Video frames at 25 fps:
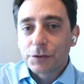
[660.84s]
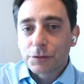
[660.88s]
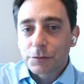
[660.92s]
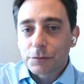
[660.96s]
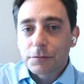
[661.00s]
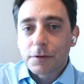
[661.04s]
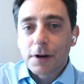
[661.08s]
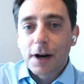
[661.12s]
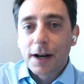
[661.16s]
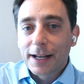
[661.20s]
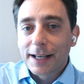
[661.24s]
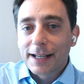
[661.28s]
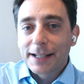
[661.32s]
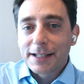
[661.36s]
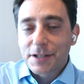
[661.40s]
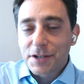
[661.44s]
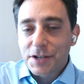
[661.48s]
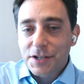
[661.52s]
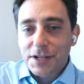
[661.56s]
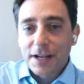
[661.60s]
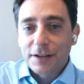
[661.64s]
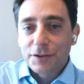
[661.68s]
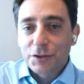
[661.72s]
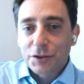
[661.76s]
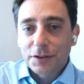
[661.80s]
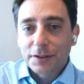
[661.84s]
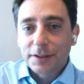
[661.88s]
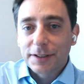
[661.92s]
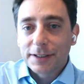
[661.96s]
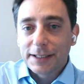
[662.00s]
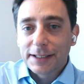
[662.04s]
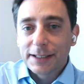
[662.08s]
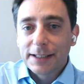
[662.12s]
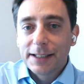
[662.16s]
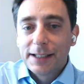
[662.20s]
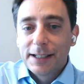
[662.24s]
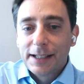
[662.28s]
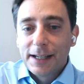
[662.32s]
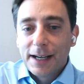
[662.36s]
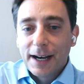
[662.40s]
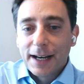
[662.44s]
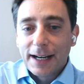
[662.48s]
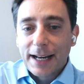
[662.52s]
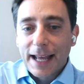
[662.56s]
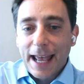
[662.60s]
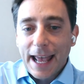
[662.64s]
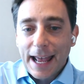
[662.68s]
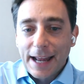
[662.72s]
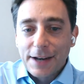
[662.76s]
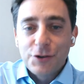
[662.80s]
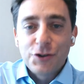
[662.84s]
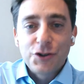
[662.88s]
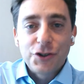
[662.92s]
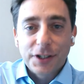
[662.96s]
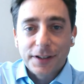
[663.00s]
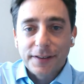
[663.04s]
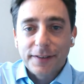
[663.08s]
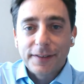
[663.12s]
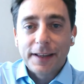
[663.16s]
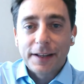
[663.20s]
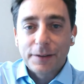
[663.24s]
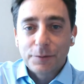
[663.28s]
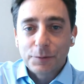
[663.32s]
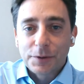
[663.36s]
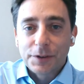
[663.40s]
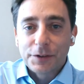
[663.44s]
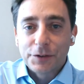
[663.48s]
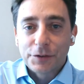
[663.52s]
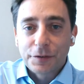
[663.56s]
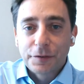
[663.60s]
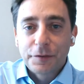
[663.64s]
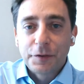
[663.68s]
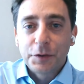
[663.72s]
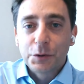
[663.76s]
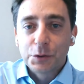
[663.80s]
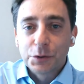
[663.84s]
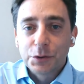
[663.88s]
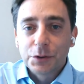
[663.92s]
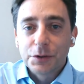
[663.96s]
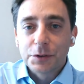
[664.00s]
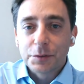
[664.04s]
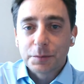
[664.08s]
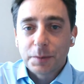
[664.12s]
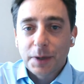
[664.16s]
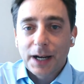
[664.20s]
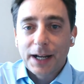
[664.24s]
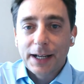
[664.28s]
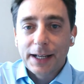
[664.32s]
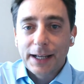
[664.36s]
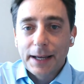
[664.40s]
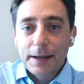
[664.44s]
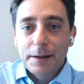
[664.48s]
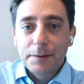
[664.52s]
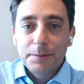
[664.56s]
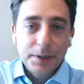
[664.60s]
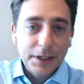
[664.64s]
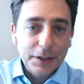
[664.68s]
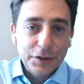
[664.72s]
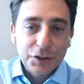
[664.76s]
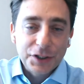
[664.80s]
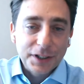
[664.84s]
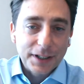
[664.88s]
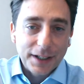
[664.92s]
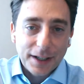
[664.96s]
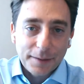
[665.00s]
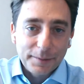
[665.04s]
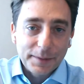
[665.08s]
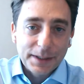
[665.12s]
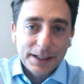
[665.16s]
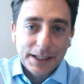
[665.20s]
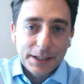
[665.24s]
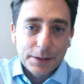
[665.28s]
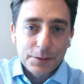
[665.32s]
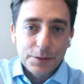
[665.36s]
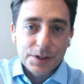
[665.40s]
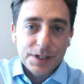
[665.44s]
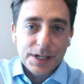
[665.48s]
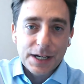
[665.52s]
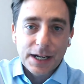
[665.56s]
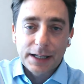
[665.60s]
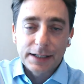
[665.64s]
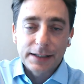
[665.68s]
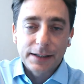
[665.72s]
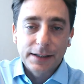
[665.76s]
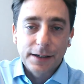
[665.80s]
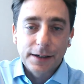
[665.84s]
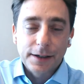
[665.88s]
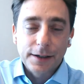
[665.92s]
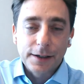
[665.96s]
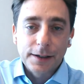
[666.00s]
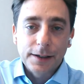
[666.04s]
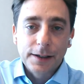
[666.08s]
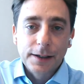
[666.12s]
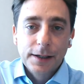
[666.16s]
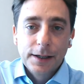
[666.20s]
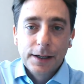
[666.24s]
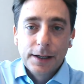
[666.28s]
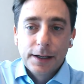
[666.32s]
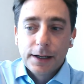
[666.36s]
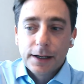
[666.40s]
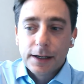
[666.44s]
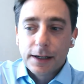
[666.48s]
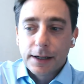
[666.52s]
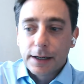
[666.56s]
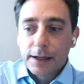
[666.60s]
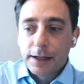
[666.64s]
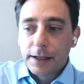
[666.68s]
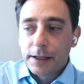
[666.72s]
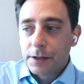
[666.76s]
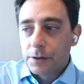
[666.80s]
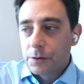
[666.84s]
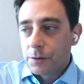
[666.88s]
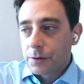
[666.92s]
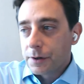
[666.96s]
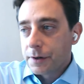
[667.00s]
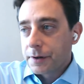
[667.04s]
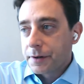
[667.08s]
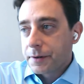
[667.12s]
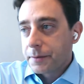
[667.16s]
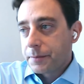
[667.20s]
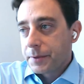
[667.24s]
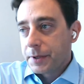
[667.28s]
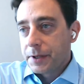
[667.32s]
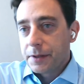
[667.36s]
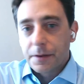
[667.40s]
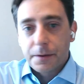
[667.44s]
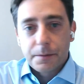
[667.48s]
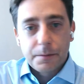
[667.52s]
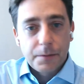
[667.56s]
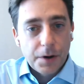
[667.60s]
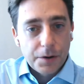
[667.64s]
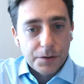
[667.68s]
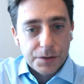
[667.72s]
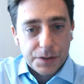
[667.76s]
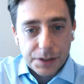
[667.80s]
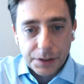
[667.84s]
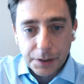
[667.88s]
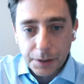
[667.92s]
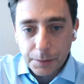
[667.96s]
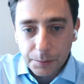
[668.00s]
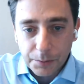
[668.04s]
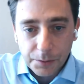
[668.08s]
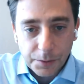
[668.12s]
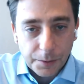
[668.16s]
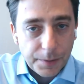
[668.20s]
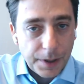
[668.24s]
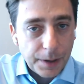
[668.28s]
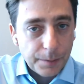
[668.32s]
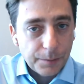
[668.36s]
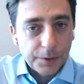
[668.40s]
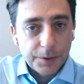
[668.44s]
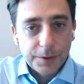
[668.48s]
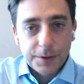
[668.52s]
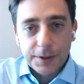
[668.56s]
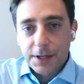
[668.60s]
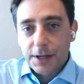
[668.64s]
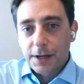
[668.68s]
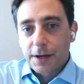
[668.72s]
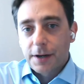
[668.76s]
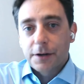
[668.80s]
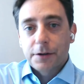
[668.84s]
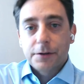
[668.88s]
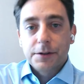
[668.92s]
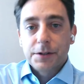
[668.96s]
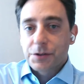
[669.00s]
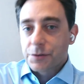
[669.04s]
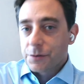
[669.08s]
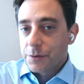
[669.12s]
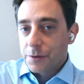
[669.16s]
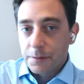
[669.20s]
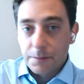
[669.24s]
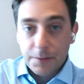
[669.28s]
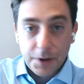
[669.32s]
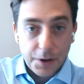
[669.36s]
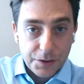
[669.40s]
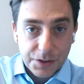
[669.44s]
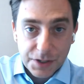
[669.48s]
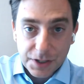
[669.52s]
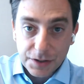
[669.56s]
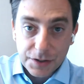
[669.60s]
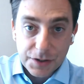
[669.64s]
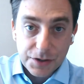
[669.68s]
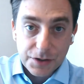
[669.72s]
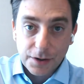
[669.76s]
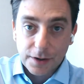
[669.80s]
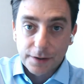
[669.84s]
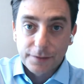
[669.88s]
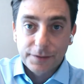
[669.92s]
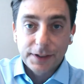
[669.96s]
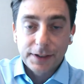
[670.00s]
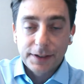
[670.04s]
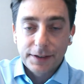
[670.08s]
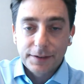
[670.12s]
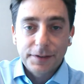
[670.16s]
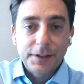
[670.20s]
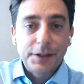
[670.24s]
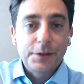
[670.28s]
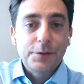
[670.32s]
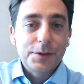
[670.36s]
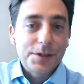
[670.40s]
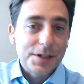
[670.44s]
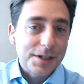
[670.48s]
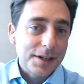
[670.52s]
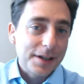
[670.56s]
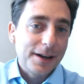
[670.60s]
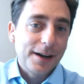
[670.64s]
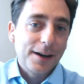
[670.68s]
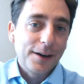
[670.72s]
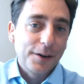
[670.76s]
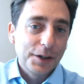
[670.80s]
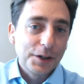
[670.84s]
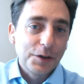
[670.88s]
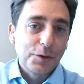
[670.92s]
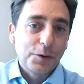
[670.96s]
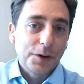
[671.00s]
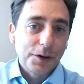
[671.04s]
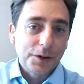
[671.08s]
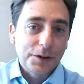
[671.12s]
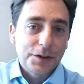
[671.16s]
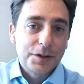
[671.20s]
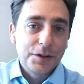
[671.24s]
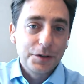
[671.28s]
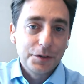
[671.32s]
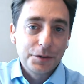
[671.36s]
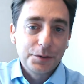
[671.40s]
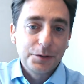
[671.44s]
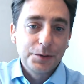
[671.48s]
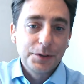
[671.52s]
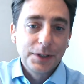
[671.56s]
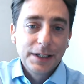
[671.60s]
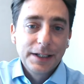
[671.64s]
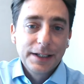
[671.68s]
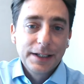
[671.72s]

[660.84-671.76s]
running essentially an engine that was fueled by ambition. I mean, he was not there in order to be the most liberal member of Congress or the most conservative. He was there in order to